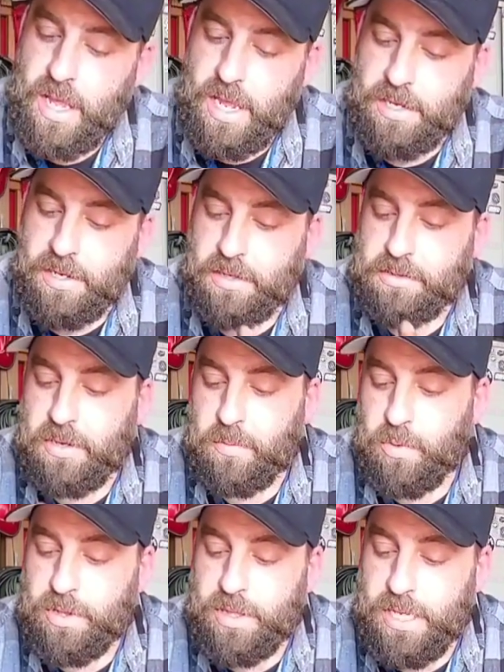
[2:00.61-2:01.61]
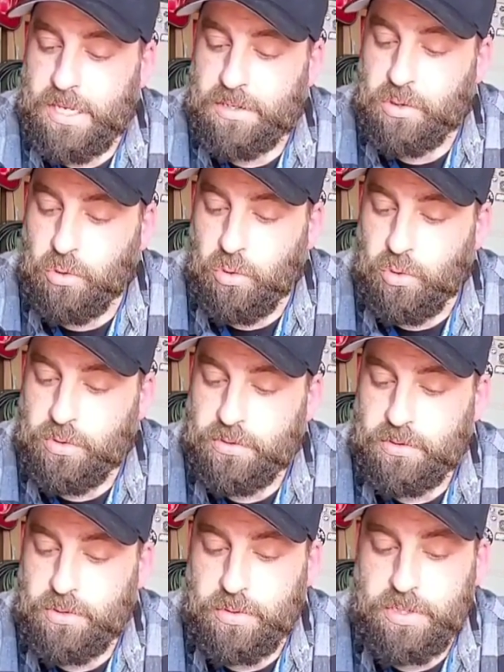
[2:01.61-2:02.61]
It does come with the tool
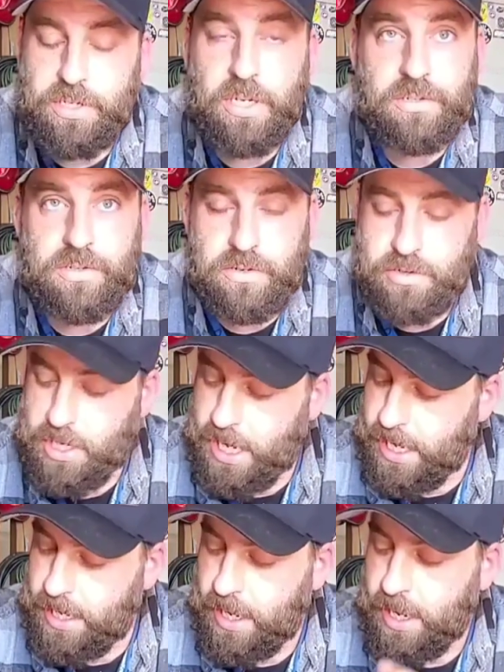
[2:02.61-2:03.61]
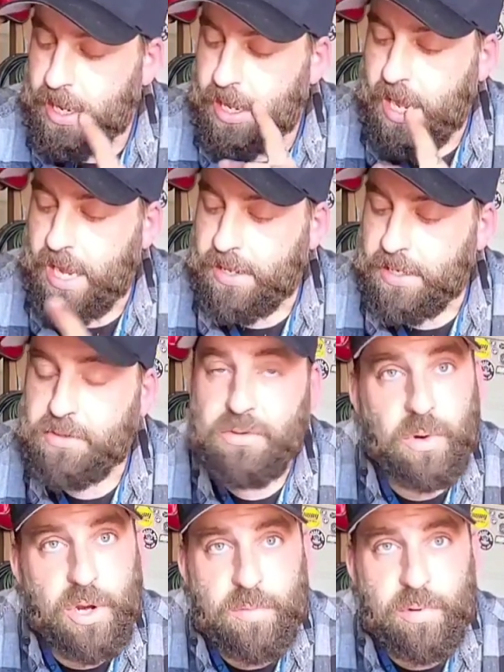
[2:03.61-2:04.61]
to adjust your chain, and this is where you